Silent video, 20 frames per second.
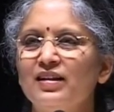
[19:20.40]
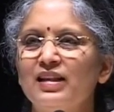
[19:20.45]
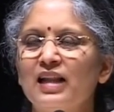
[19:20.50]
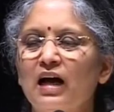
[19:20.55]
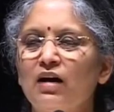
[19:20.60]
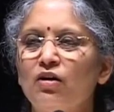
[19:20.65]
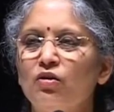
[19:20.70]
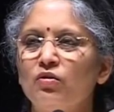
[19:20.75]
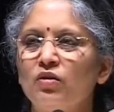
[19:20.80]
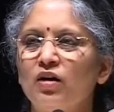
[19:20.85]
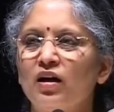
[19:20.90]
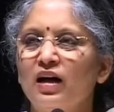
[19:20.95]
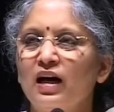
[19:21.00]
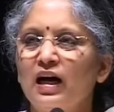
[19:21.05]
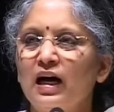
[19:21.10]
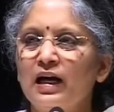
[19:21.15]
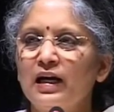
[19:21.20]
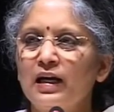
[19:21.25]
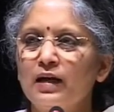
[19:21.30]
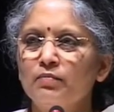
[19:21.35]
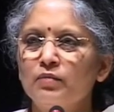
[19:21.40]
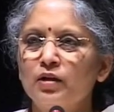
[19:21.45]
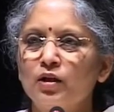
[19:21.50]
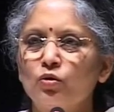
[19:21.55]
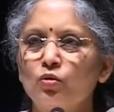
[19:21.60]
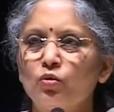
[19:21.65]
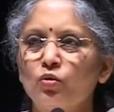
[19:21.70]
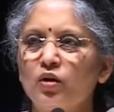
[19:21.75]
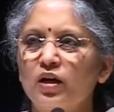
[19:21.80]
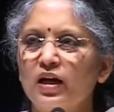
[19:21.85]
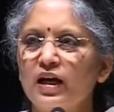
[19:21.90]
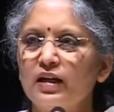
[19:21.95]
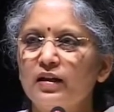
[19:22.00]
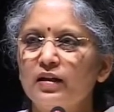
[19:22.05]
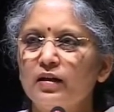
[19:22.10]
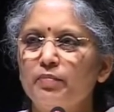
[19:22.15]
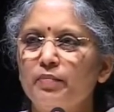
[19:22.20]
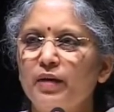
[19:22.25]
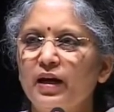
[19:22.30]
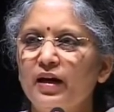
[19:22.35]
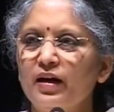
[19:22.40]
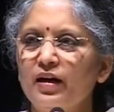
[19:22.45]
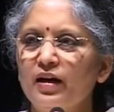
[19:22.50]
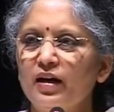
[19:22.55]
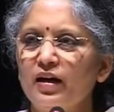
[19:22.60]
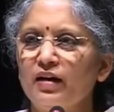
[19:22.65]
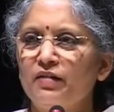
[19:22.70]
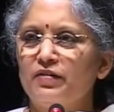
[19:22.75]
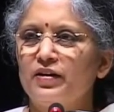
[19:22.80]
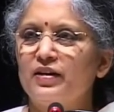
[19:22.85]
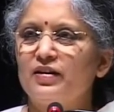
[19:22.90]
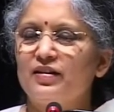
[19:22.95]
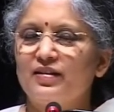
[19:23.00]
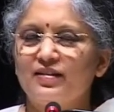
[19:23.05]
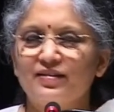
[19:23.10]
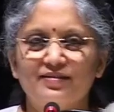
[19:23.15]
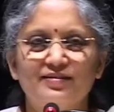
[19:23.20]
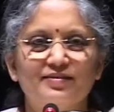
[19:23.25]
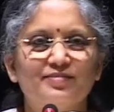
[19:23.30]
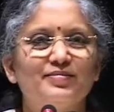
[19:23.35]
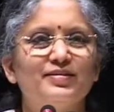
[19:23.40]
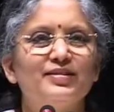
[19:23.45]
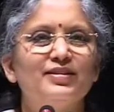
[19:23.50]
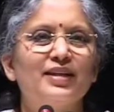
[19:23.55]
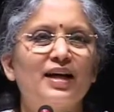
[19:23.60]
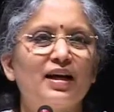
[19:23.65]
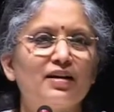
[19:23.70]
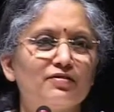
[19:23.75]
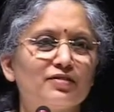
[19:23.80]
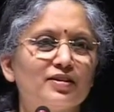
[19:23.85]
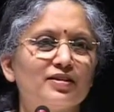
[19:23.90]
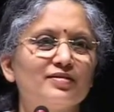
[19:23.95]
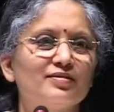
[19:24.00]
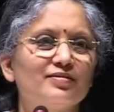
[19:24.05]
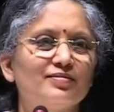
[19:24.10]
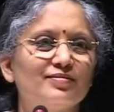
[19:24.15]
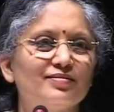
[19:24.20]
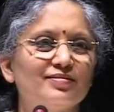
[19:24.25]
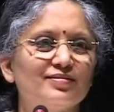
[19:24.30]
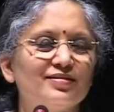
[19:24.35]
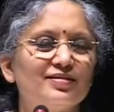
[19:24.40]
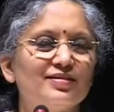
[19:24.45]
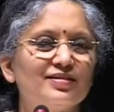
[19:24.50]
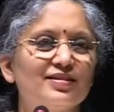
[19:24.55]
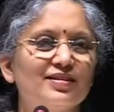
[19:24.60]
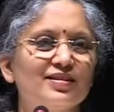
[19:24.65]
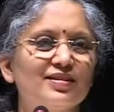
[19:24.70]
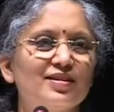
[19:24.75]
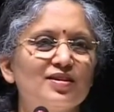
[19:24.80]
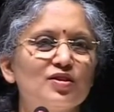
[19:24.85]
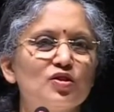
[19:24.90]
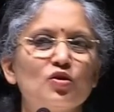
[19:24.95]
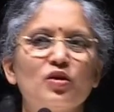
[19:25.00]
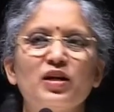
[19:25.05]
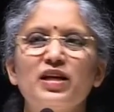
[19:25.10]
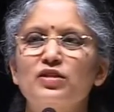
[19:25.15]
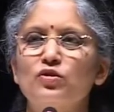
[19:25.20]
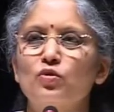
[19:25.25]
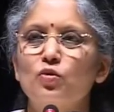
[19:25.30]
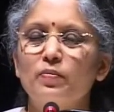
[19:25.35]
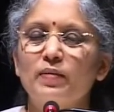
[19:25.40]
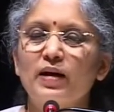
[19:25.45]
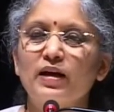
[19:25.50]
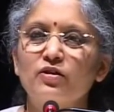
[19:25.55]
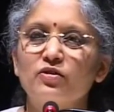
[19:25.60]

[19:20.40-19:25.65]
Now I am the cook and the maid and everything, driver. So let's go